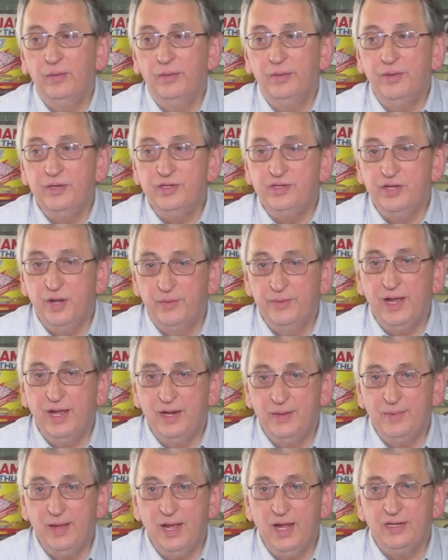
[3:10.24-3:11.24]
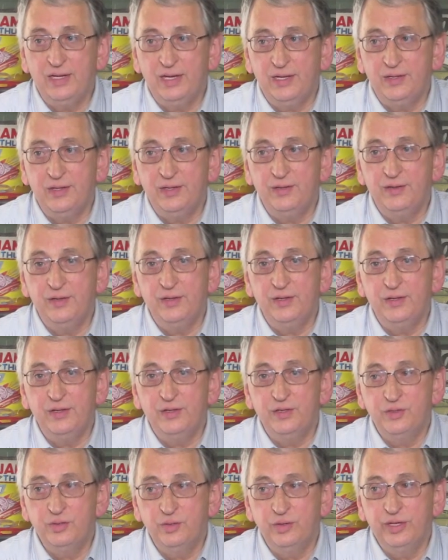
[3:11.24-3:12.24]
there's no doubt about it that
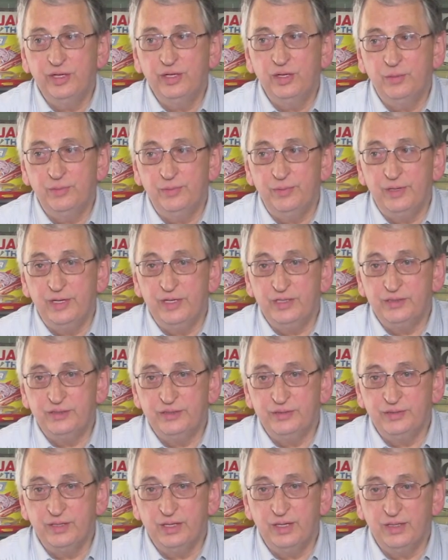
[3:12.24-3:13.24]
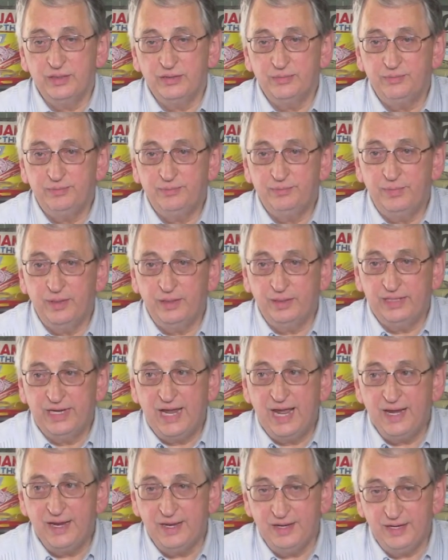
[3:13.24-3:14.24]
the toy companies,
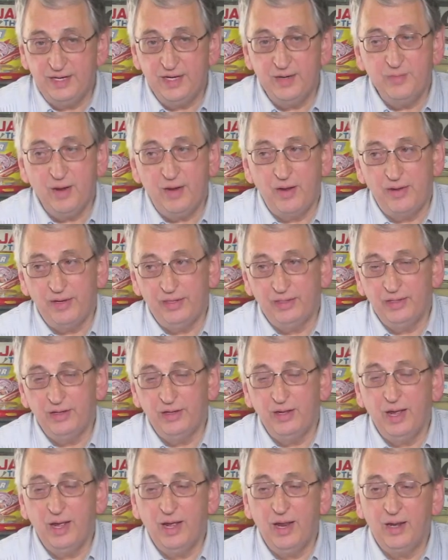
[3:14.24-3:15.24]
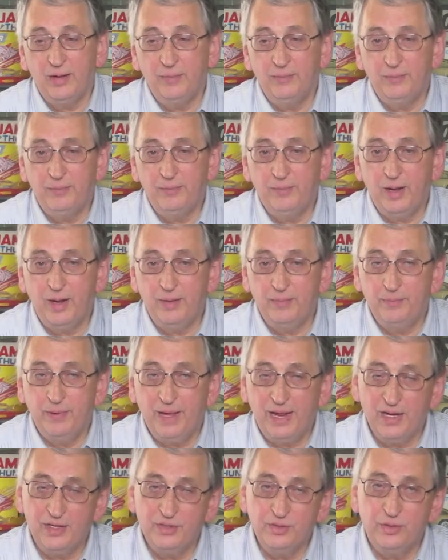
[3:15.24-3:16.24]
Kenner in America and
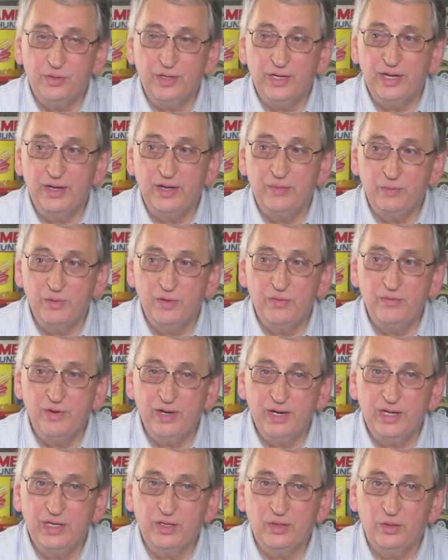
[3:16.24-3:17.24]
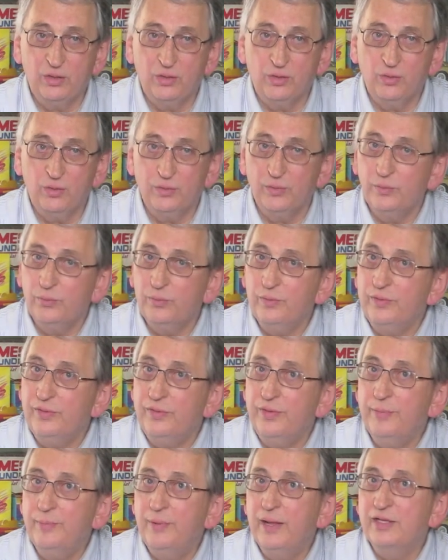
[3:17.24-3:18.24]
Palitoy here, were really caught
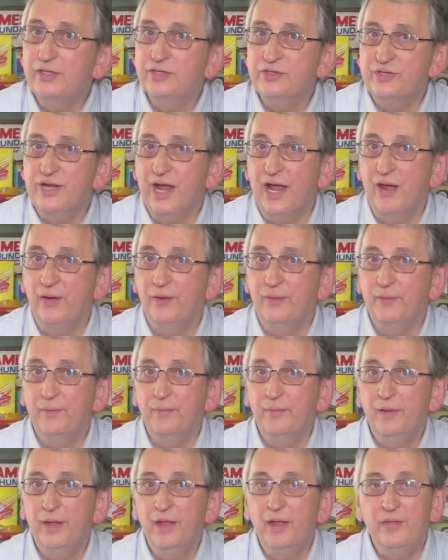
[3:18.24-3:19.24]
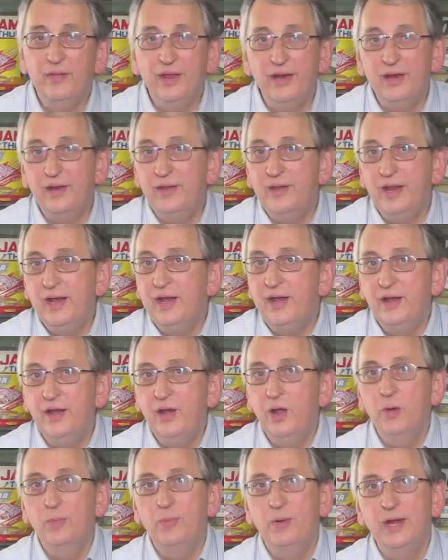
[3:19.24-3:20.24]
with the pants down. Then
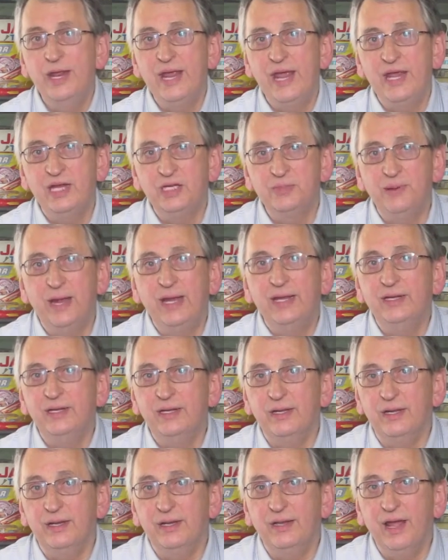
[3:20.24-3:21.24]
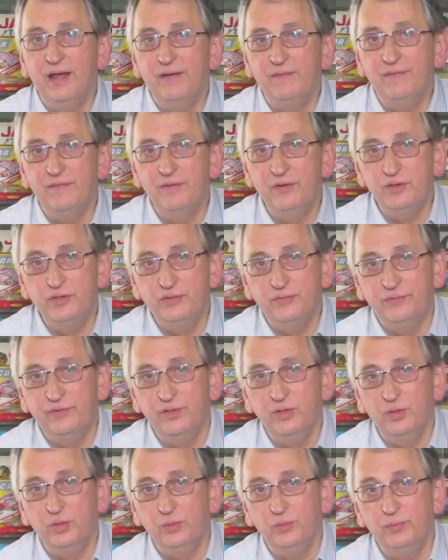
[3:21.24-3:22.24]
nobody expected that first
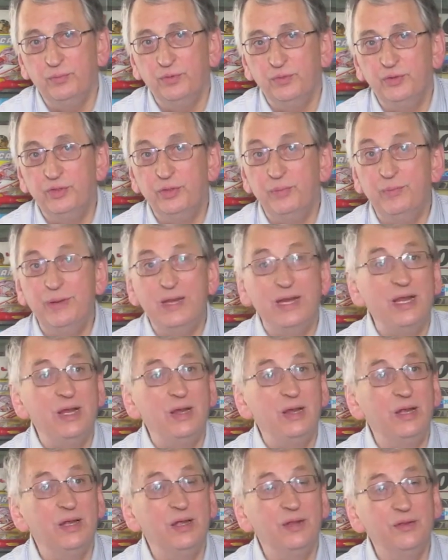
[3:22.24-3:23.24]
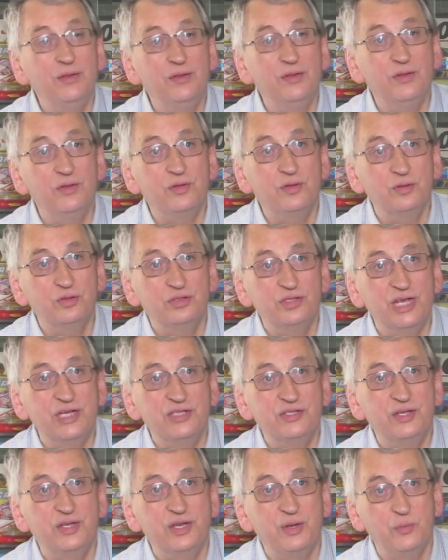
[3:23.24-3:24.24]
film to be the
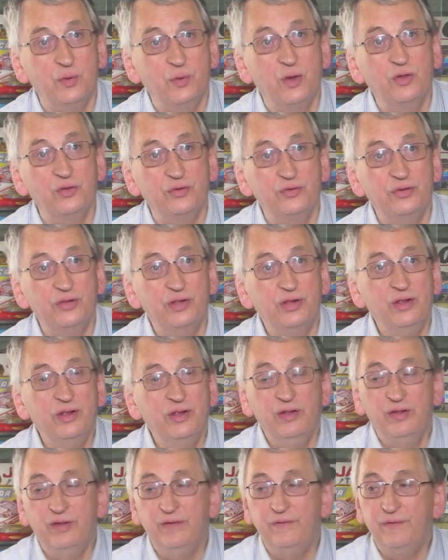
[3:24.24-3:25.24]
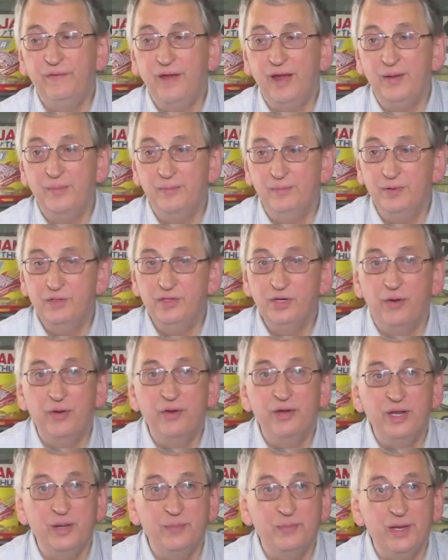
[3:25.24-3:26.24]
success that it was. In fact,
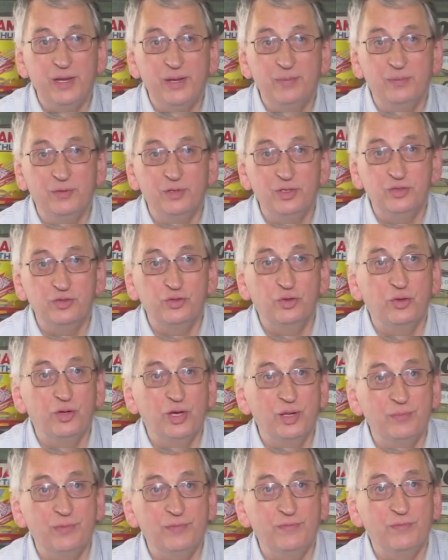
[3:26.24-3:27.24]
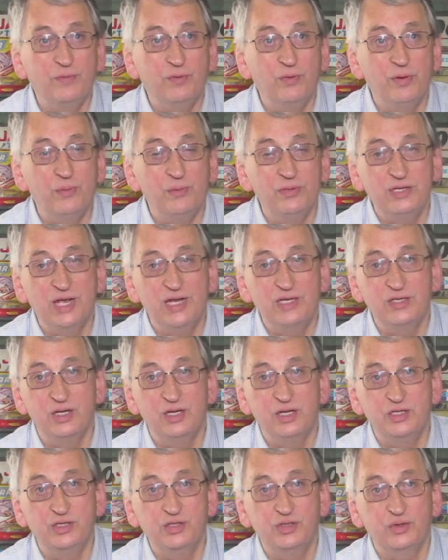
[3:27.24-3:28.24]
majority of people that saw it before it was
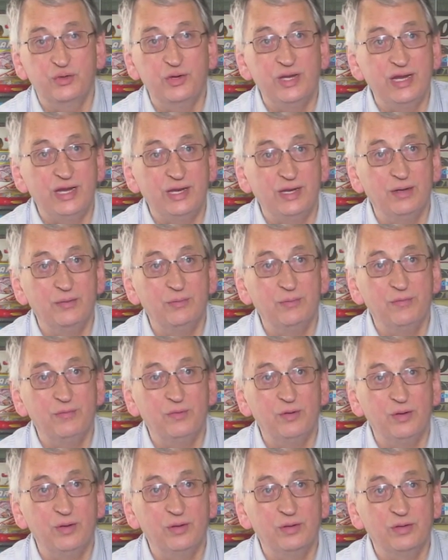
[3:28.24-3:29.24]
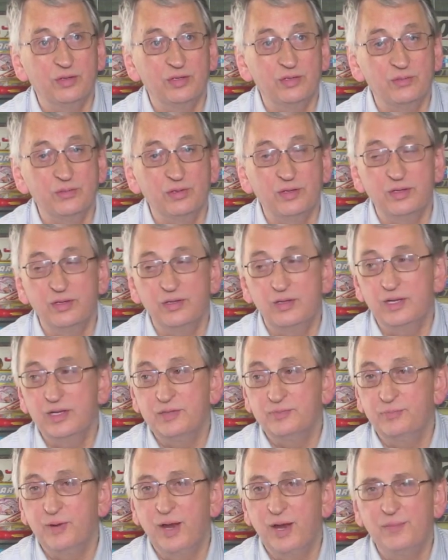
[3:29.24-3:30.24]
actually screened, because
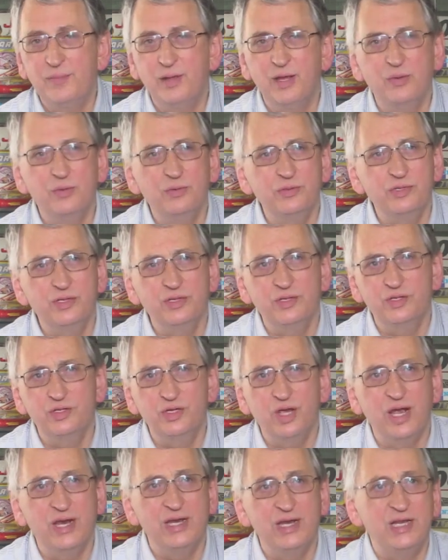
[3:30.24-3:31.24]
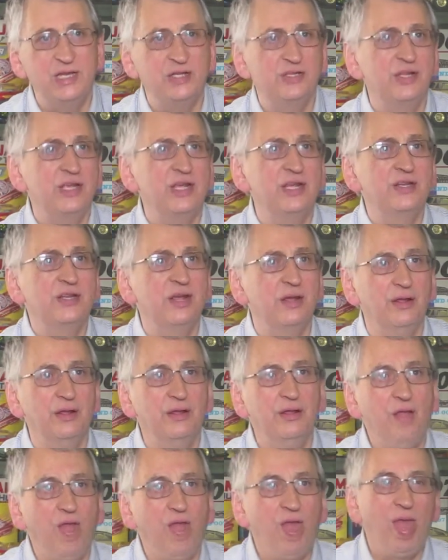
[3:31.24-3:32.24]
its premiere was at the Chinese theatre.
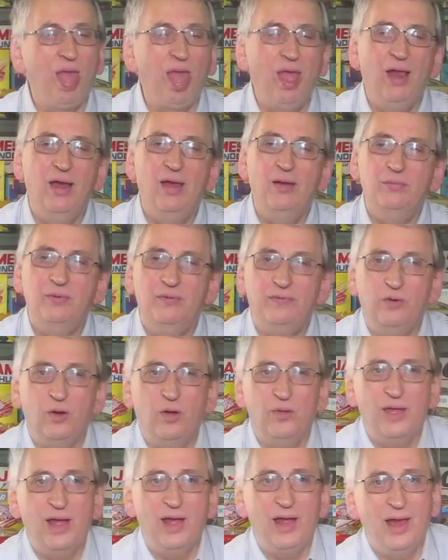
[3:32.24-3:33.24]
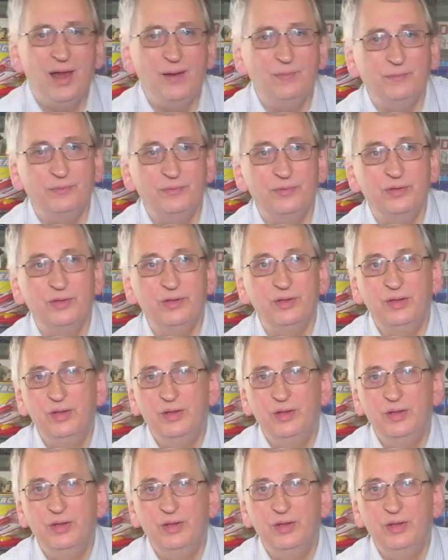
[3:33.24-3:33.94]
Before that happened,